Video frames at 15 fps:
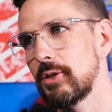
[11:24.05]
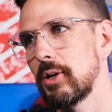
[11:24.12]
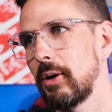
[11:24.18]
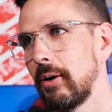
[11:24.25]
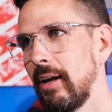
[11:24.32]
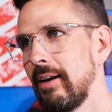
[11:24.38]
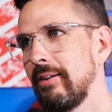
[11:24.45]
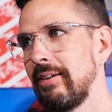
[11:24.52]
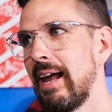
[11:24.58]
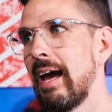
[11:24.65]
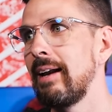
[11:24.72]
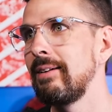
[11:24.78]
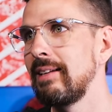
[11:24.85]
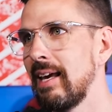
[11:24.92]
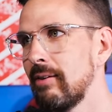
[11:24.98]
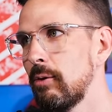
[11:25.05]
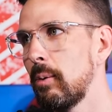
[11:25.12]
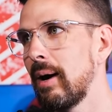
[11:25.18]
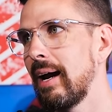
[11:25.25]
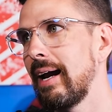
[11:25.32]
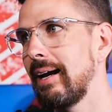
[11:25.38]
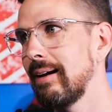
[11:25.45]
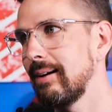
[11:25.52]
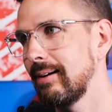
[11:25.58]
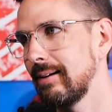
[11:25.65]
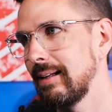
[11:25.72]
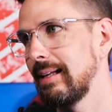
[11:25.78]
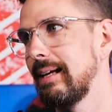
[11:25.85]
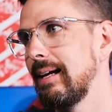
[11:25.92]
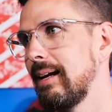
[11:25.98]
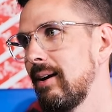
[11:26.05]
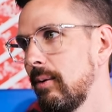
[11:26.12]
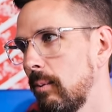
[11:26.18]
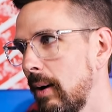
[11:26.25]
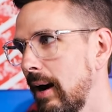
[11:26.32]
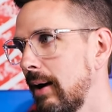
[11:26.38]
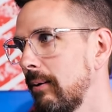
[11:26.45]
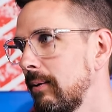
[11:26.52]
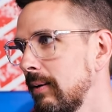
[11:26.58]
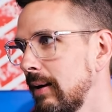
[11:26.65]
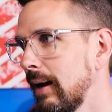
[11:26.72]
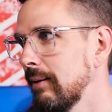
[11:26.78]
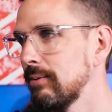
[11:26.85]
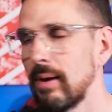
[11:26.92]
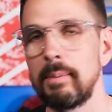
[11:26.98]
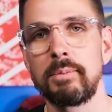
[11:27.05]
just heard it, dead giveaway. Wow, yeah,